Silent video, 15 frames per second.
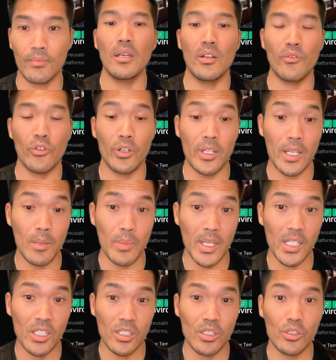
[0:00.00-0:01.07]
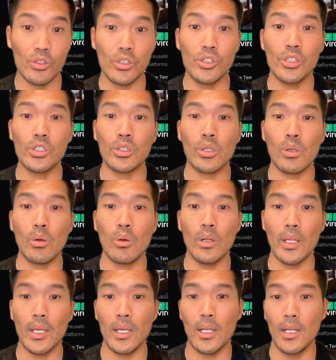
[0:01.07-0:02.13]
And for the image, you just scroll
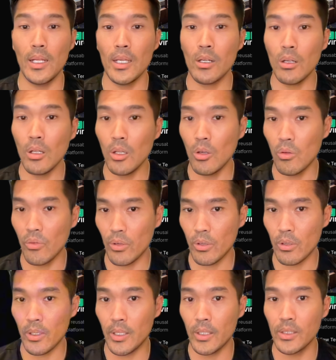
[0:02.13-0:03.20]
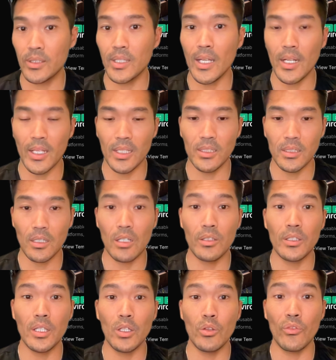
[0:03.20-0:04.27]
a little lower in the settings
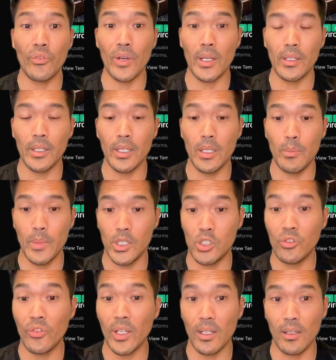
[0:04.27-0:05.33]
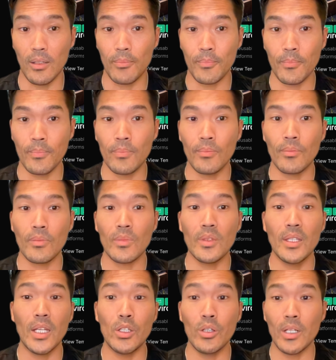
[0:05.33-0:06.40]
until you find the image field.
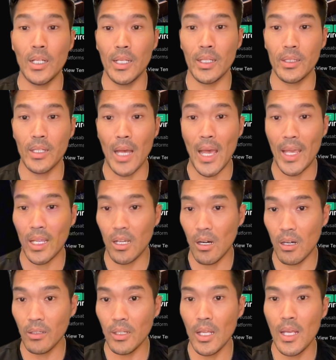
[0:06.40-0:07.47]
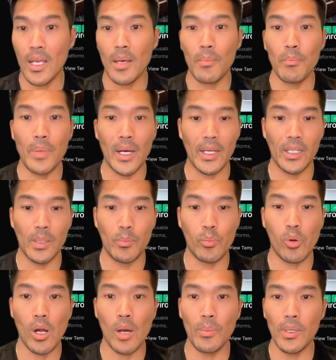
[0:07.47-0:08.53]
Then you click the icon, bind it
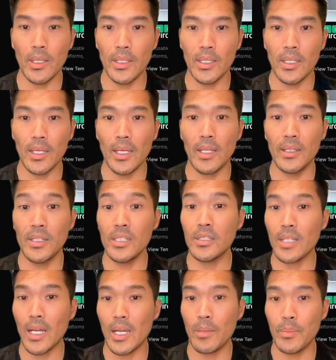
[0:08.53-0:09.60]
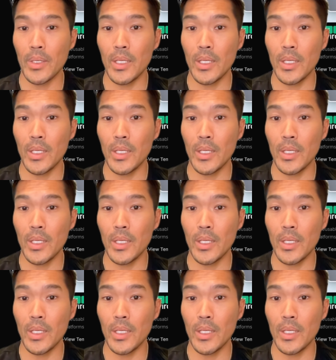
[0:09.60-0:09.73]
properly, and this time